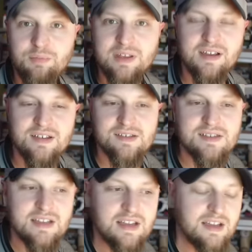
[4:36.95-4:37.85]

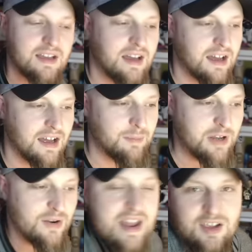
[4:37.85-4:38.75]
Because, um, you
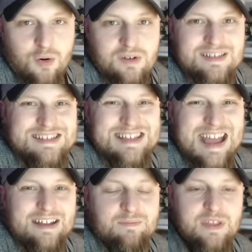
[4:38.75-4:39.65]
know, Nick Gordon's
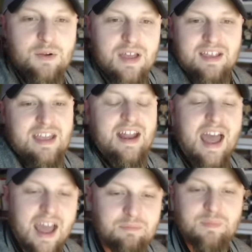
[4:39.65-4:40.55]
not, you know, again,
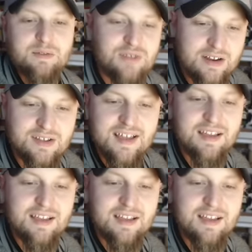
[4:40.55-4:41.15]
I, I tried to